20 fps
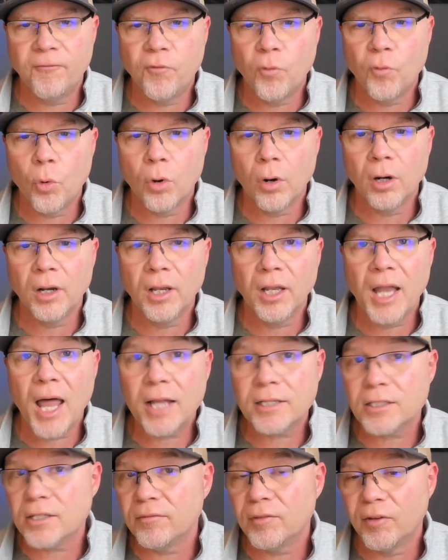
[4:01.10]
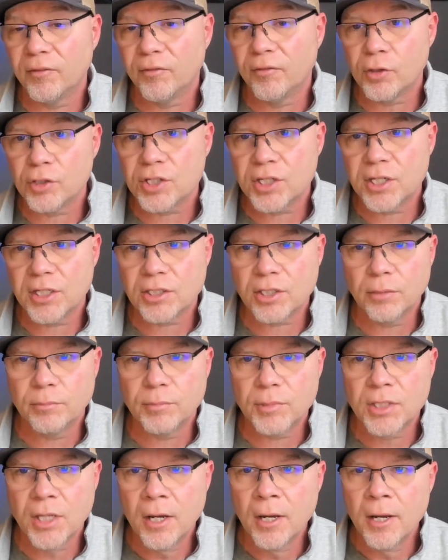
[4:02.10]
for lots of diverse
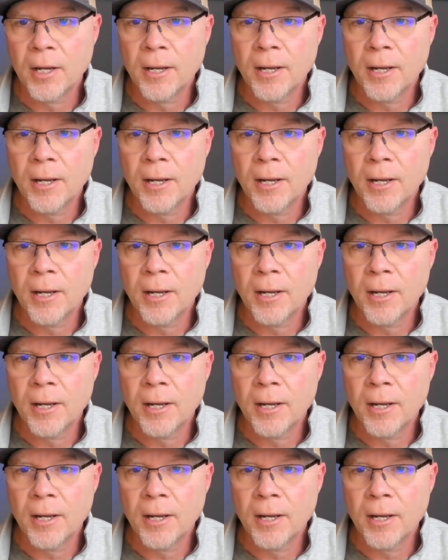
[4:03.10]
systems,